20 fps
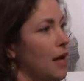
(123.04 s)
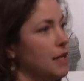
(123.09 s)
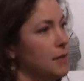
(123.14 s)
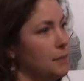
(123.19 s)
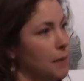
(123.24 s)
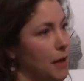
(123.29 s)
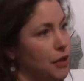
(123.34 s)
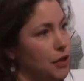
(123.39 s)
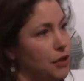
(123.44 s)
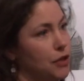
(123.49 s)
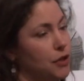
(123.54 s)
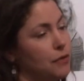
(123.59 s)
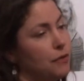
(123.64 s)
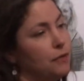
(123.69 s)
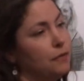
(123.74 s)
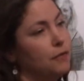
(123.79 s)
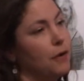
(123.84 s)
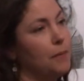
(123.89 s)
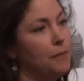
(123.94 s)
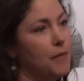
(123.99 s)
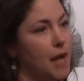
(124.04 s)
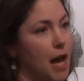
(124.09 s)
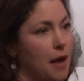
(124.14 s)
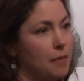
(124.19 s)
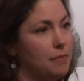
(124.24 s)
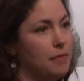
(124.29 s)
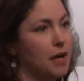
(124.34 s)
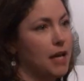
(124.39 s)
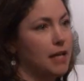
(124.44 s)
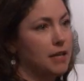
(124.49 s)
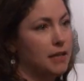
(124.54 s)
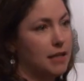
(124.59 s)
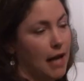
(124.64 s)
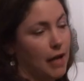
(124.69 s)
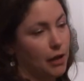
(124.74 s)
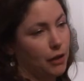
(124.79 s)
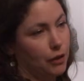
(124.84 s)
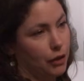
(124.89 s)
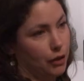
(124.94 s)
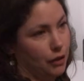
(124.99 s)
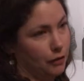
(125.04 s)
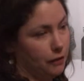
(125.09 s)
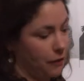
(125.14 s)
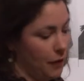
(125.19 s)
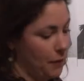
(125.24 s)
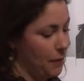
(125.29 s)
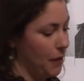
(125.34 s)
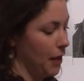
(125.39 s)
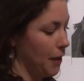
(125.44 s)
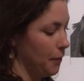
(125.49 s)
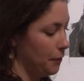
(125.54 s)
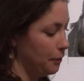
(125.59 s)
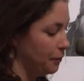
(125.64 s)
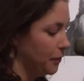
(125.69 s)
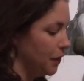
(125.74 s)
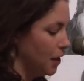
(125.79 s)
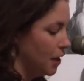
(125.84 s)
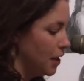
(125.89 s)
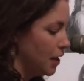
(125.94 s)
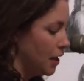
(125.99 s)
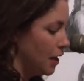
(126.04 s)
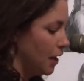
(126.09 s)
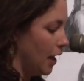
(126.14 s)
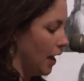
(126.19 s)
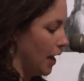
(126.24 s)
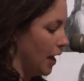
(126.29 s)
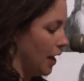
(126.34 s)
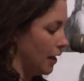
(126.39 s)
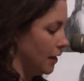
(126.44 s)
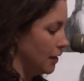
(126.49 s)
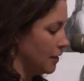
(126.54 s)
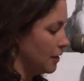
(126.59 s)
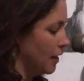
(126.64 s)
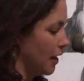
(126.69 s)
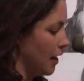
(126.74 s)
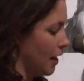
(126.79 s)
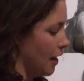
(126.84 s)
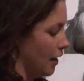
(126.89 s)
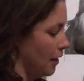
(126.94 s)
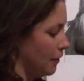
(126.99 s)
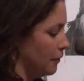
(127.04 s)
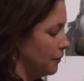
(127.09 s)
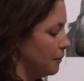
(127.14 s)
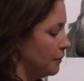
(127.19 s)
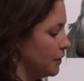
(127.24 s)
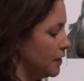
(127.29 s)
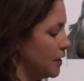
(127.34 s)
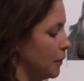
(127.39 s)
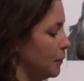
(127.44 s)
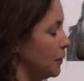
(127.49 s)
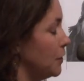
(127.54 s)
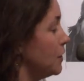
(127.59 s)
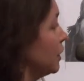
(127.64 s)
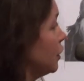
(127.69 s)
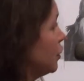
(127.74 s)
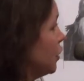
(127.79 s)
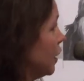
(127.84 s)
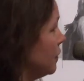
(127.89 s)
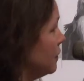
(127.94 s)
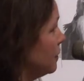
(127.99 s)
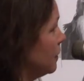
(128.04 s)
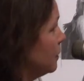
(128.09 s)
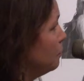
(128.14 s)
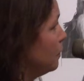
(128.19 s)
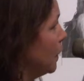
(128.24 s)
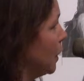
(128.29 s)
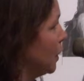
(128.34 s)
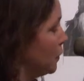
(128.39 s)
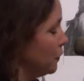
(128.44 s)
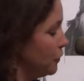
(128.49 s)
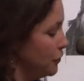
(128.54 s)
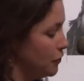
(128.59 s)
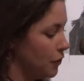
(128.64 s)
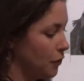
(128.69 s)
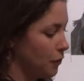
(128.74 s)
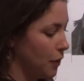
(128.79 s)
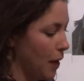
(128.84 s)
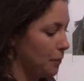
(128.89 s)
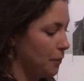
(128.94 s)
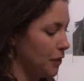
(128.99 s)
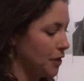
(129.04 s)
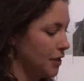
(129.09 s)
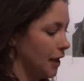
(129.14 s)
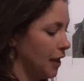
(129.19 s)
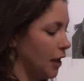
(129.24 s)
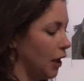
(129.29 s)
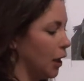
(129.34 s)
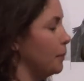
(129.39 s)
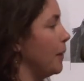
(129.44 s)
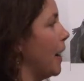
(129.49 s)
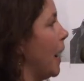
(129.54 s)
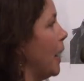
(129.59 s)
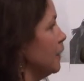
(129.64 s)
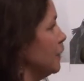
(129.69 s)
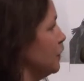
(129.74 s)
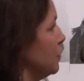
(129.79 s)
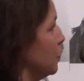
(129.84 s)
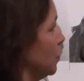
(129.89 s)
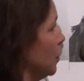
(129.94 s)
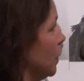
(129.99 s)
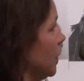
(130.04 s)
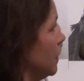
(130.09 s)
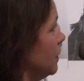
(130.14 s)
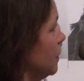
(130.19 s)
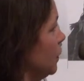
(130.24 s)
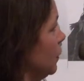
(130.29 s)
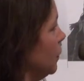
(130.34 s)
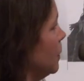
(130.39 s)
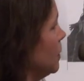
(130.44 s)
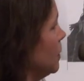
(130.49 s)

as much from them as they learned from him. And someone suggested bones to represent our past stories. And you